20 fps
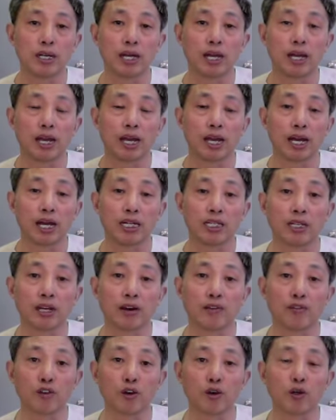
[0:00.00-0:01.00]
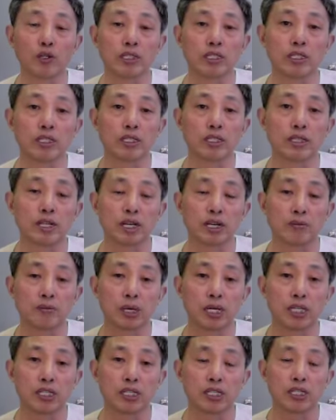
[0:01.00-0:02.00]
and of course you take
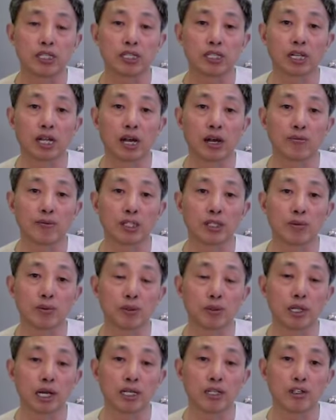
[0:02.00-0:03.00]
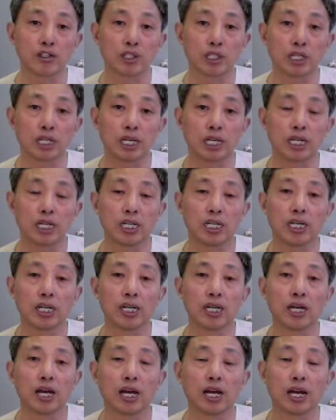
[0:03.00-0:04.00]
medicine sometimes put on your skin,
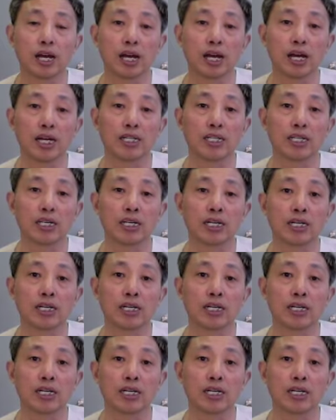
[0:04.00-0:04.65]
and